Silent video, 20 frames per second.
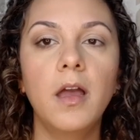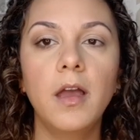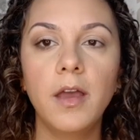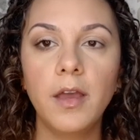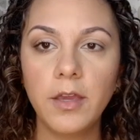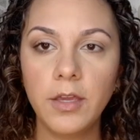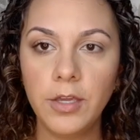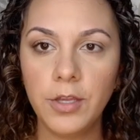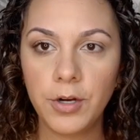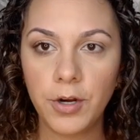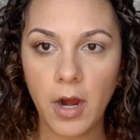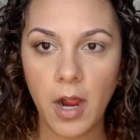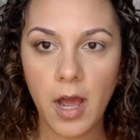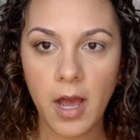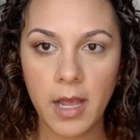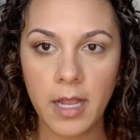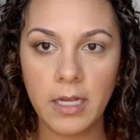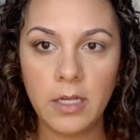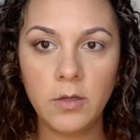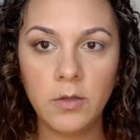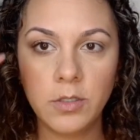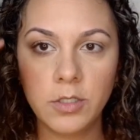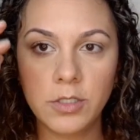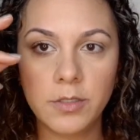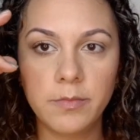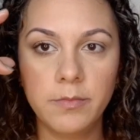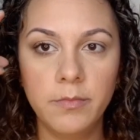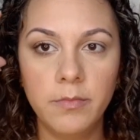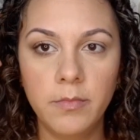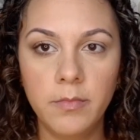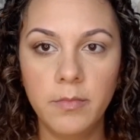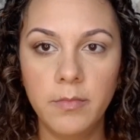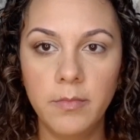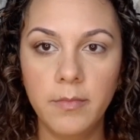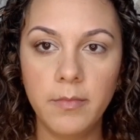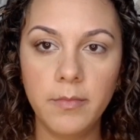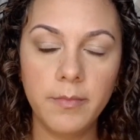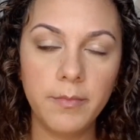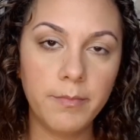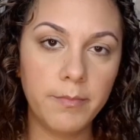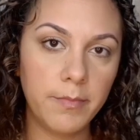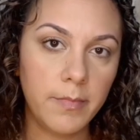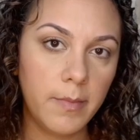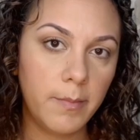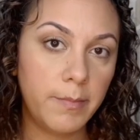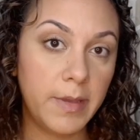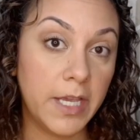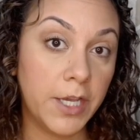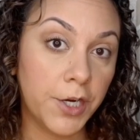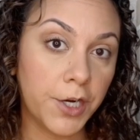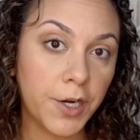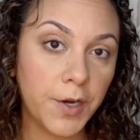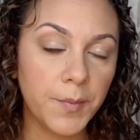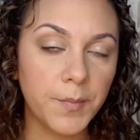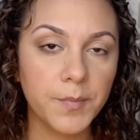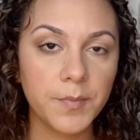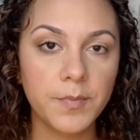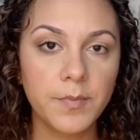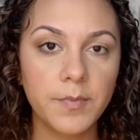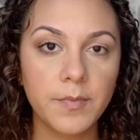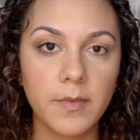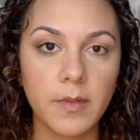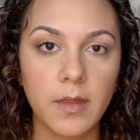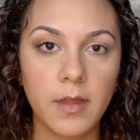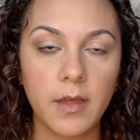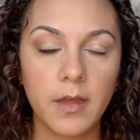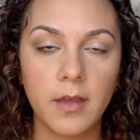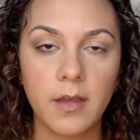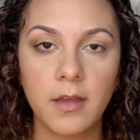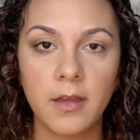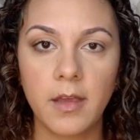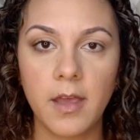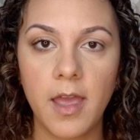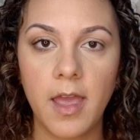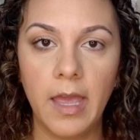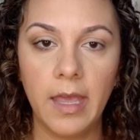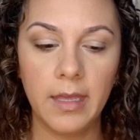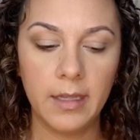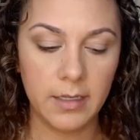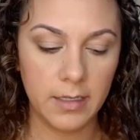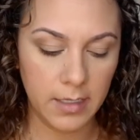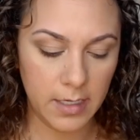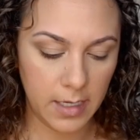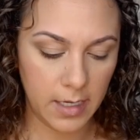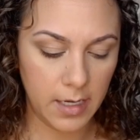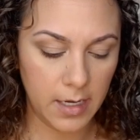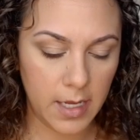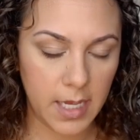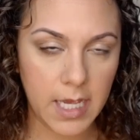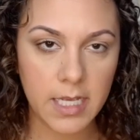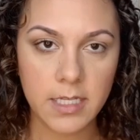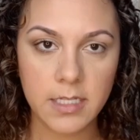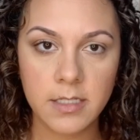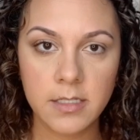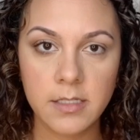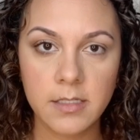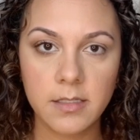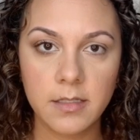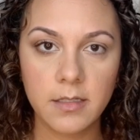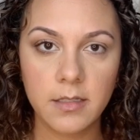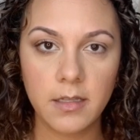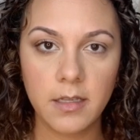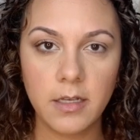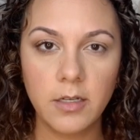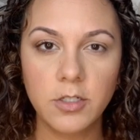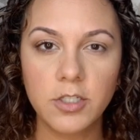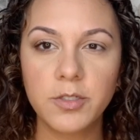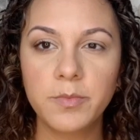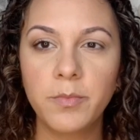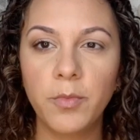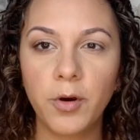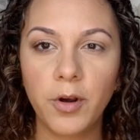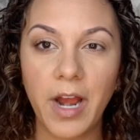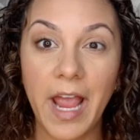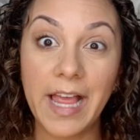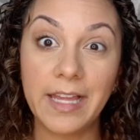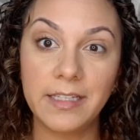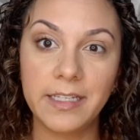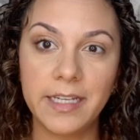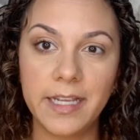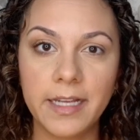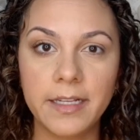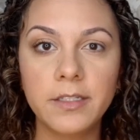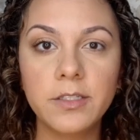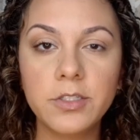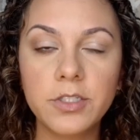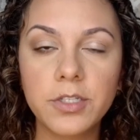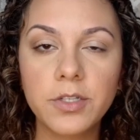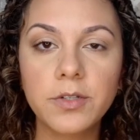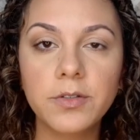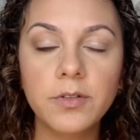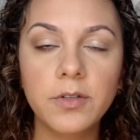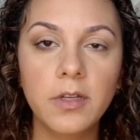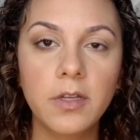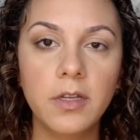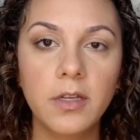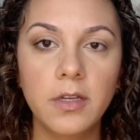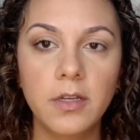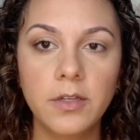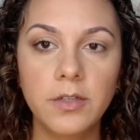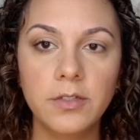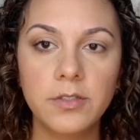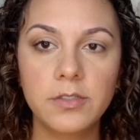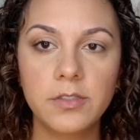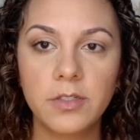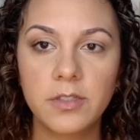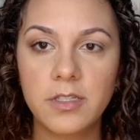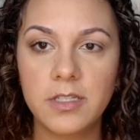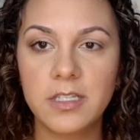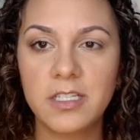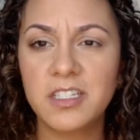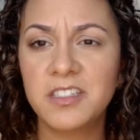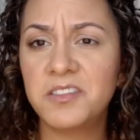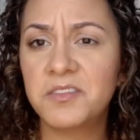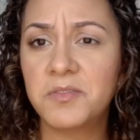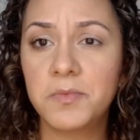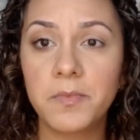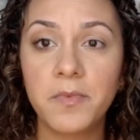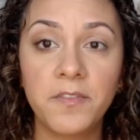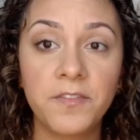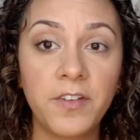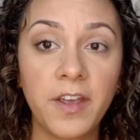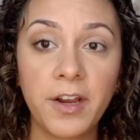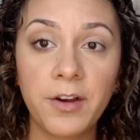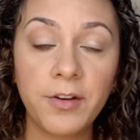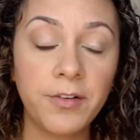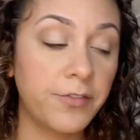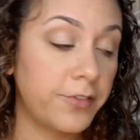your eye looks bigger and it looks more elegant too. So this is very,